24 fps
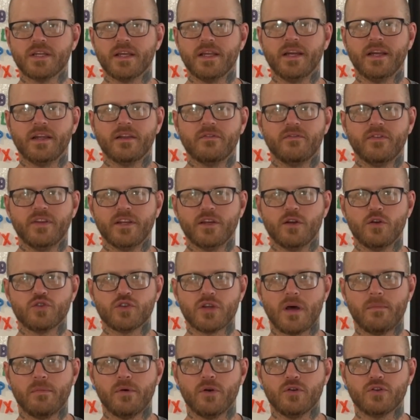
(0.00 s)
any of the videos I
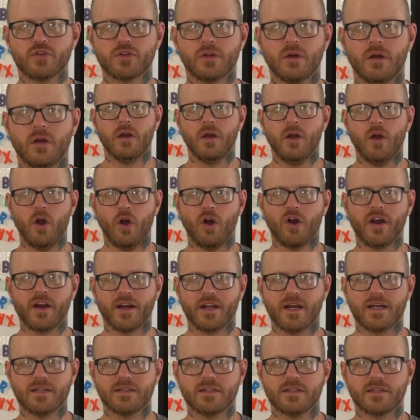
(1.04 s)
post. Alright
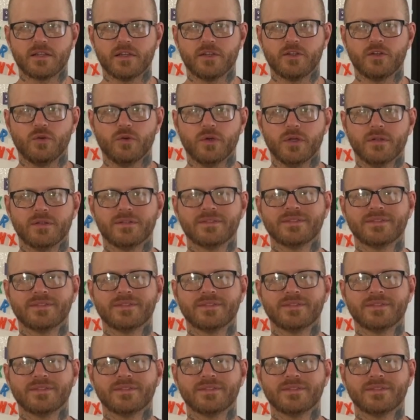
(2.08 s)
guys, let's get to it.